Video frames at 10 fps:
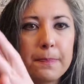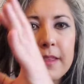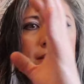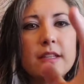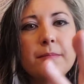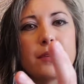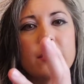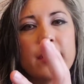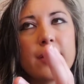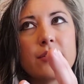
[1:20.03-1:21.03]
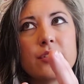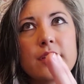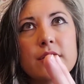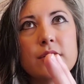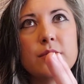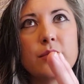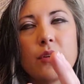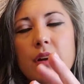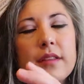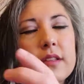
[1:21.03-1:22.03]
the typical energy is,
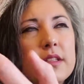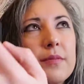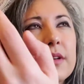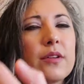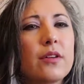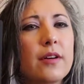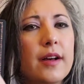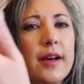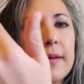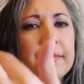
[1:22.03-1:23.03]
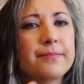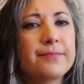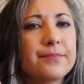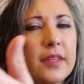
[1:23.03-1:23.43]
or the typical um,